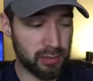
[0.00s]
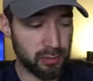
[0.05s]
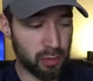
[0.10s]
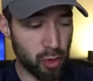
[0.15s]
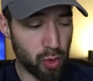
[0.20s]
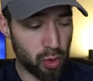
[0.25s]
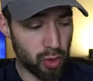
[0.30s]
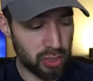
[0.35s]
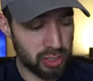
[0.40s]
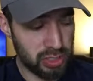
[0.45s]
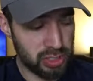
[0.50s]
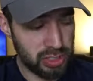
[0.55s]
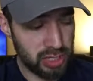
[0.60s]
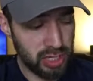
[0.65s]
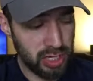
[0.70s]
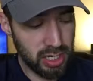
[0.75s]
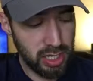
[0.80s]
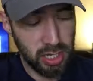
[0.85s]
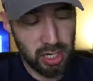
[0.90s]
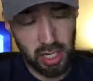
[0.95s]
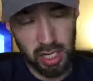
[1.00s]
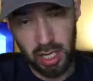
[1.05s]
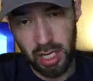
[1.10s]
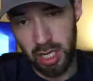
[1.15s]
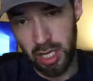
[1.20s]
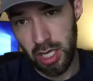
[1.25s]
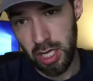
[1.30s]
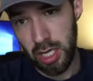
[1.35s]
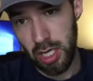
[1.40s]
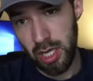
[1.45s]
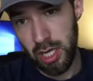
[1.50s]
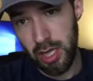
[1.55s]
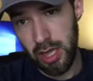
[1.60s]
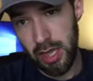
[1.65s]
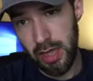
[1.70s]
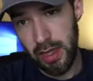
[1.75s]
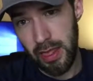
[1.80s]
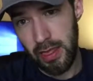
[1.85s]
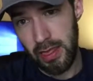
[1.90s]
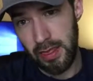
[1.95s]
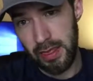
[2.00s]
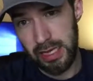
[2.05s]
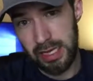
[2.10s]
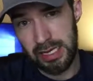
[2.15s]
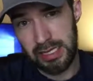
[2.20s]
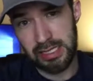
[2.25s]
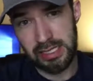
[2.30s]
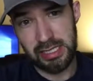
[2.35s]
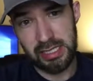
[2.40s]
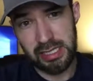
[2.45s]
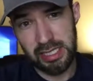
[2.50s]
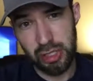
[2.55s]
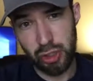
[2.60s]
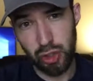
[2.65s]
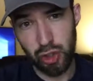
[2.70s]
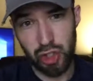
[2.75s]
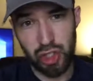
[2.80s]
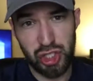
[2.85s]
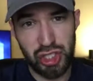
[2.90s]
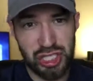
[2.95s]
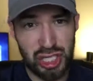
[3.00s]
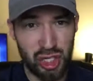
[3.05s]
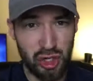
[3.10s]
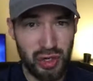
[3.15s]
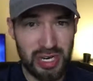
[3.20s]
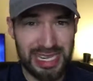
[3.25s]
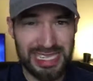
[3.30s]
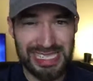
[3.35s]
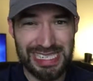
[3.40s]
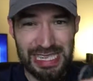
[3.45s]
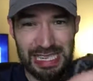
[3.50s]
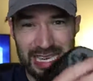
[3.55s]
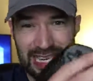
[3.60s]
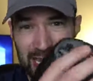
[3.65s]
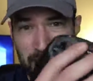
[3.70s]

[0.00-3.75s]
of course, the Steelseries